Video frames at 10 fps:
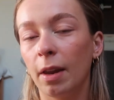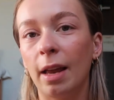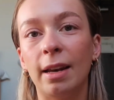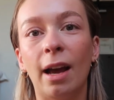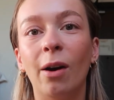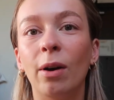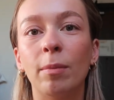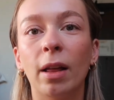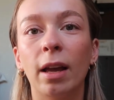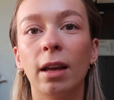And now
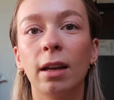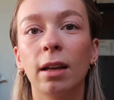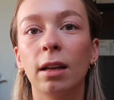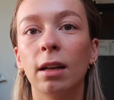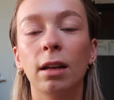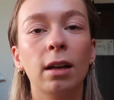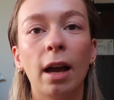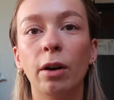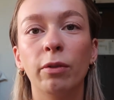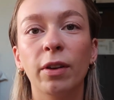I'm like,
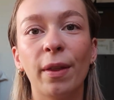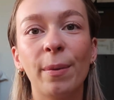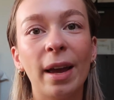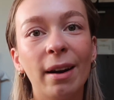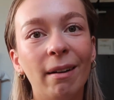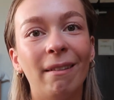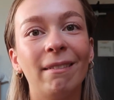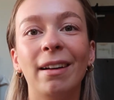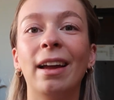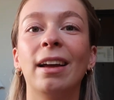I don't feel that way at
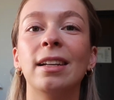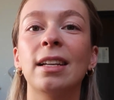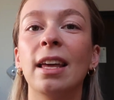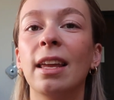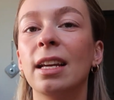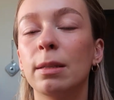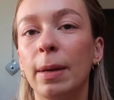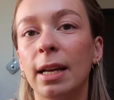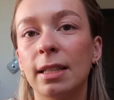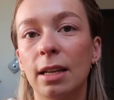all. And I think it's
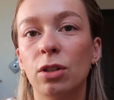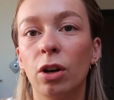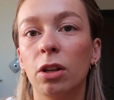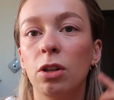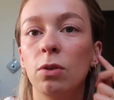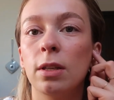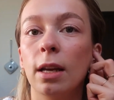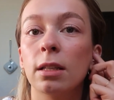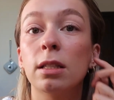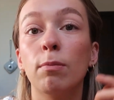because I started
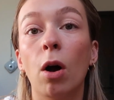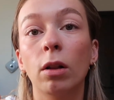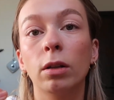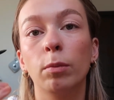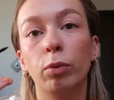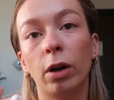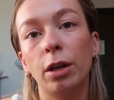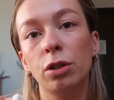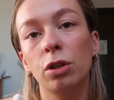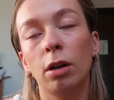using a smaller
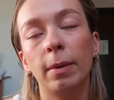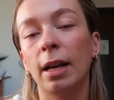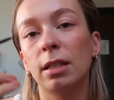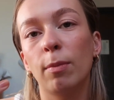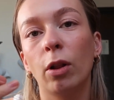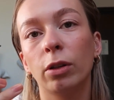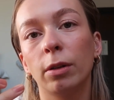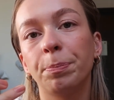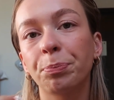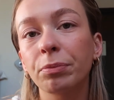brush, a
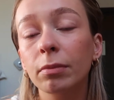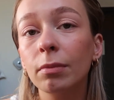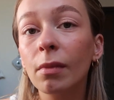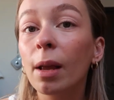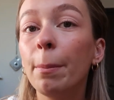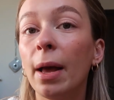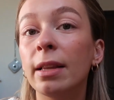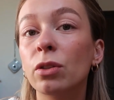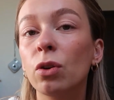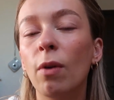smaller
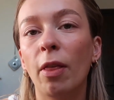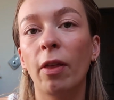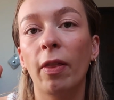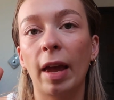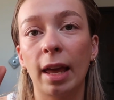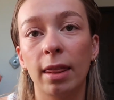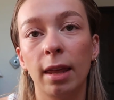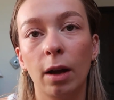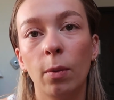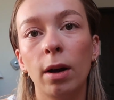pencil rather than like a
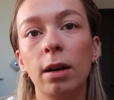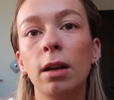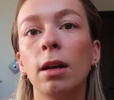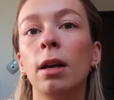thick one,